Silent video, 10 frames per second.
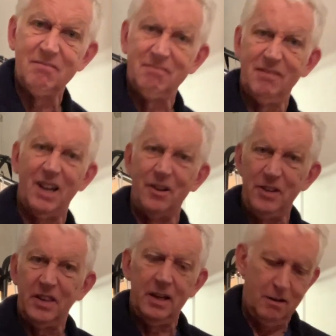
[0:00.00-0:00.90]
You know, you
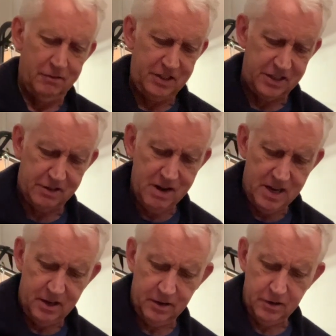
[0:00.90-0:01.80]
think, oh, this is great. You
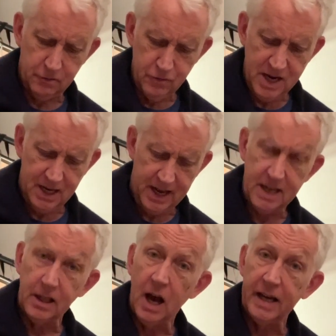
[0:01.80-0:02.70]
know, you can really hit
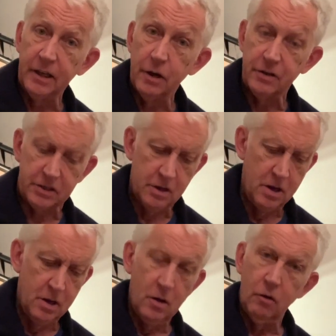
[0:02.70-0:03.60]
the high notes
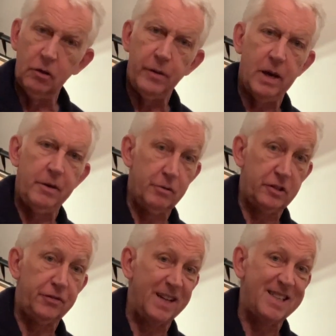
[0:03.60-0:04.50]
all the way up here, which is
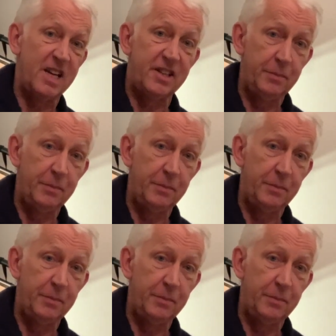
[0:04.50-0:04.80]
fantastic.